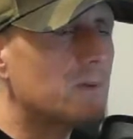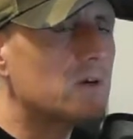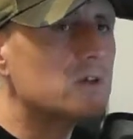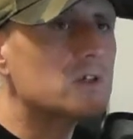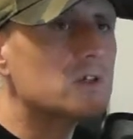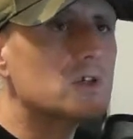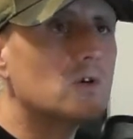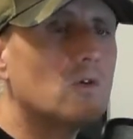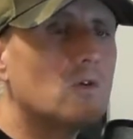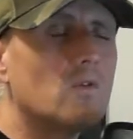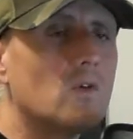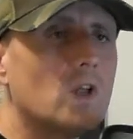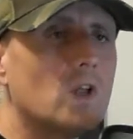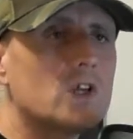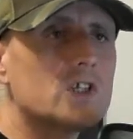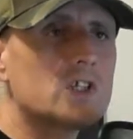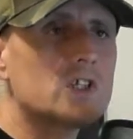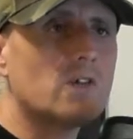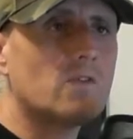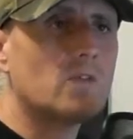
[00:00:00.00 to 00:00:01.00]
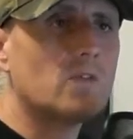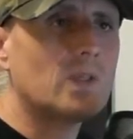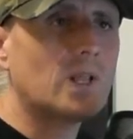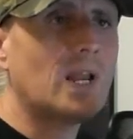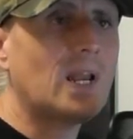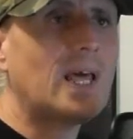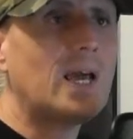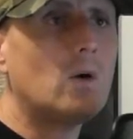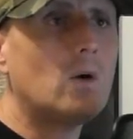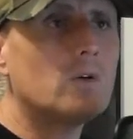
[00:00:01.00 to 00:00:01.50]
I suppose there's an awful lot of
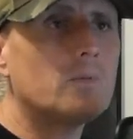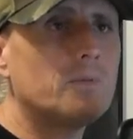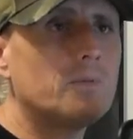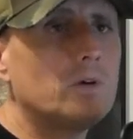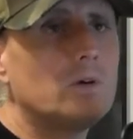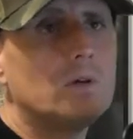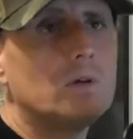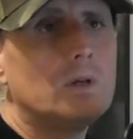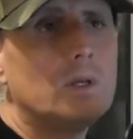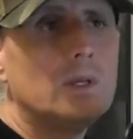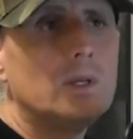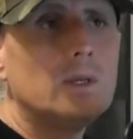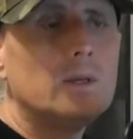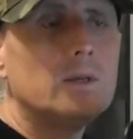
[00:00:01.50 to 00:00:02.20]
stuff on the cloud, but,